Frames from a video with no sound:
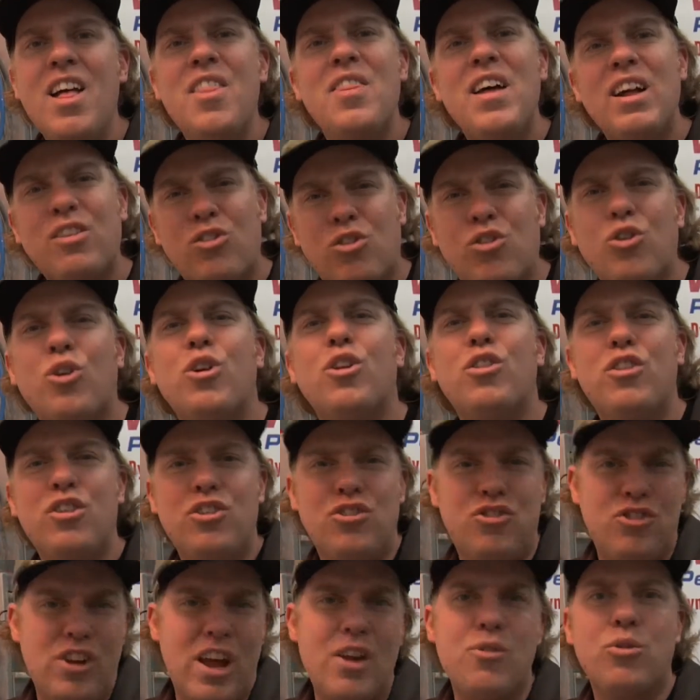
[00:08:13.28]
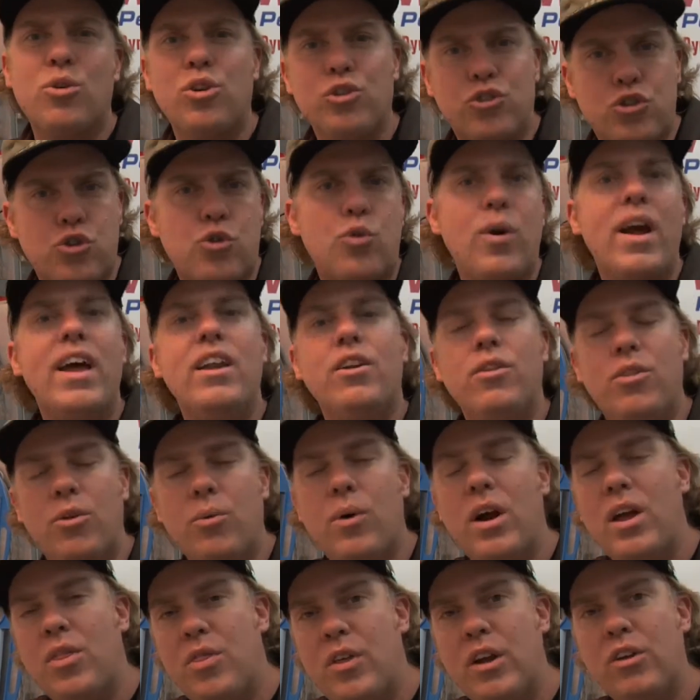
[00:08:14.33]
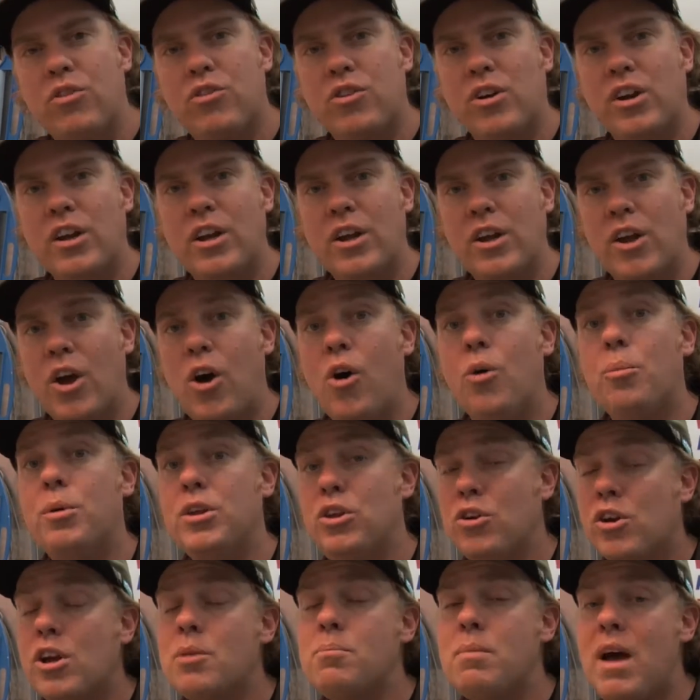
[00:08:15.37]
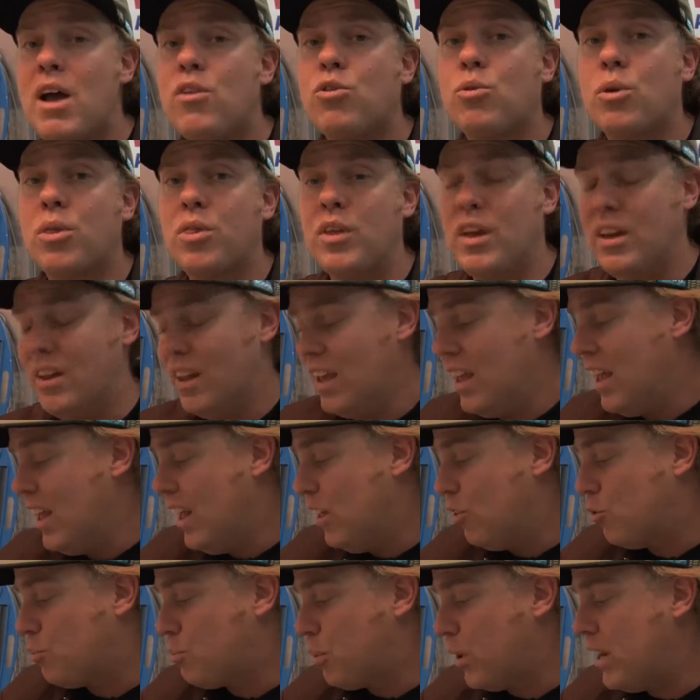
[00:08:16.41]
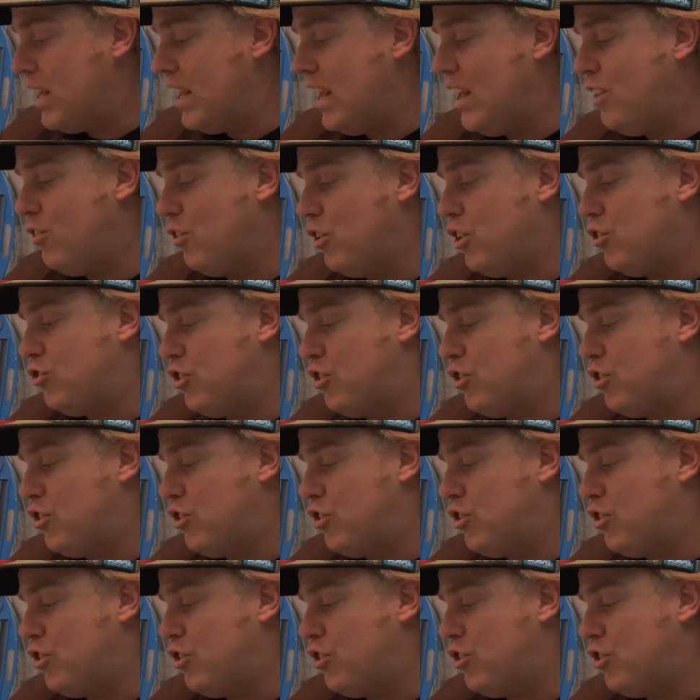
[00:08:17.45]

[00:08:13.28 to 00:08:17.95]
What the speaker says: That's sort of the general trend, the way things are going to go. But you can mess with it. It's pretty easy to